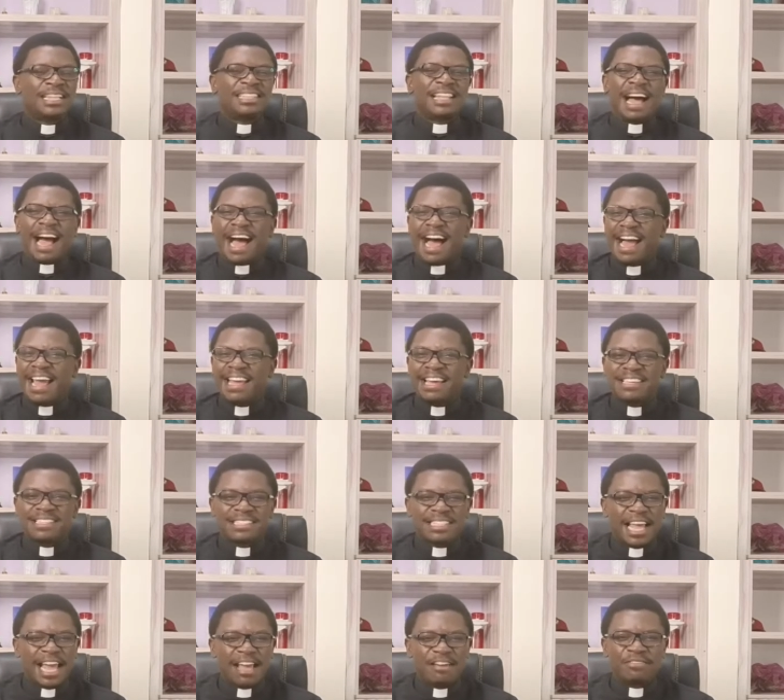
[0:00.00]
the
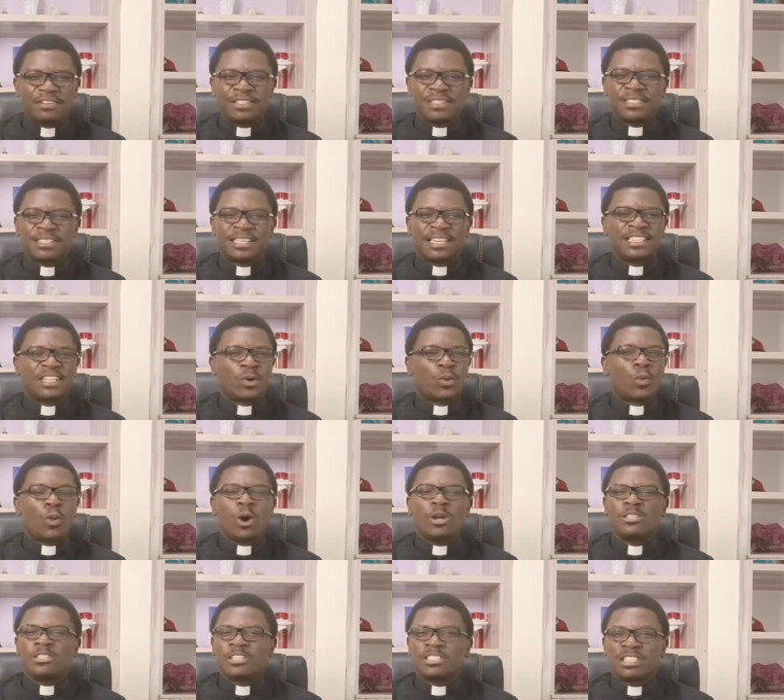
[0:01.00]
highest heavens and the
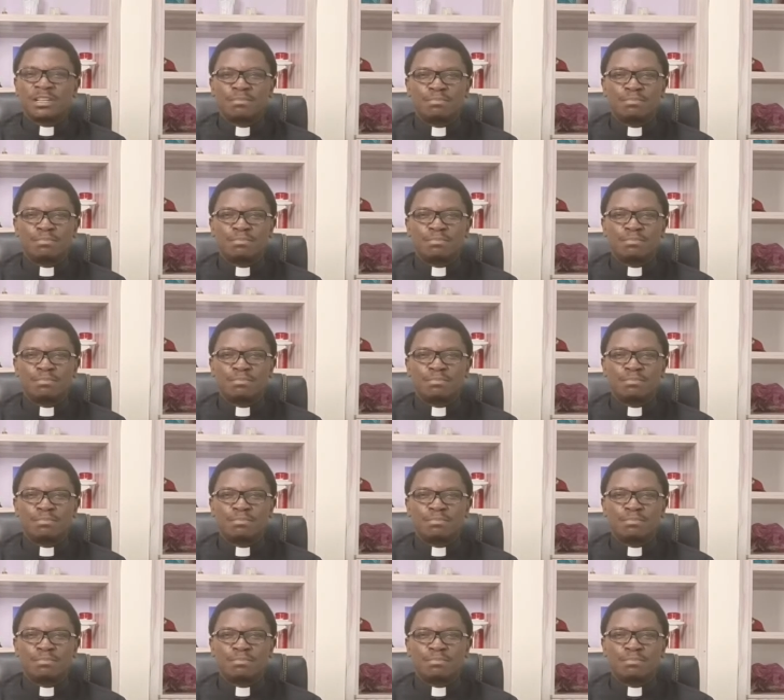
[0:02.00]
waters